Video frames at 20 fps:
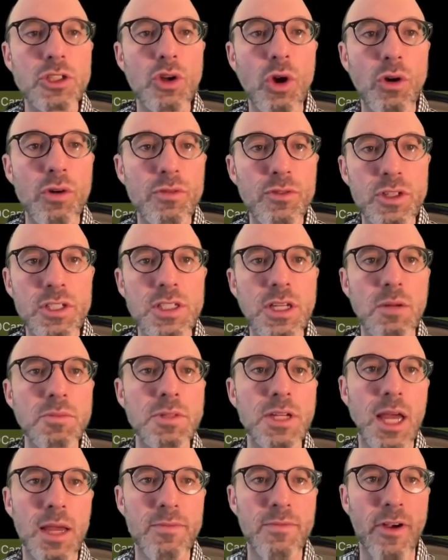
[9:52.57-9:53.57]
over some
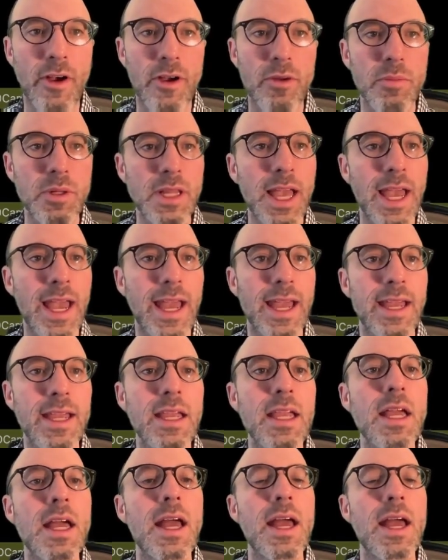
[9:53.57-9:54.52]
type variable a,